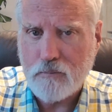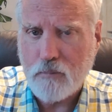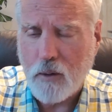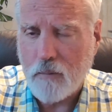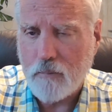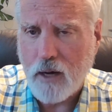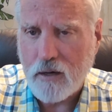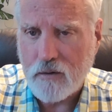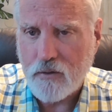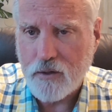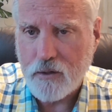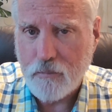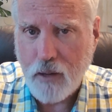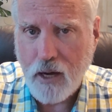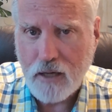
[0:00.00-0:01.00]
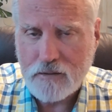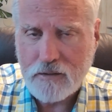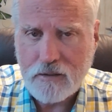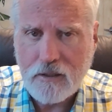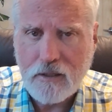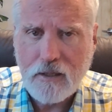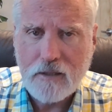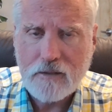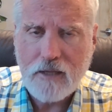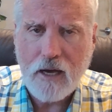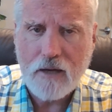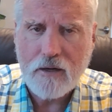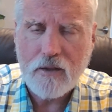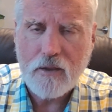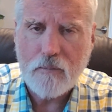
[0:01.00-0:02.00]
part of the deposit
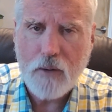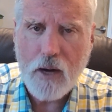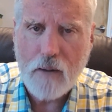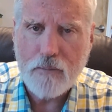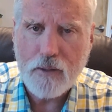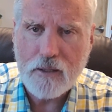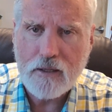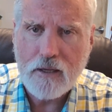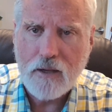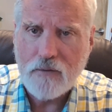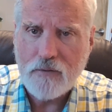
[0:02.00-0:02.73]
down on the property,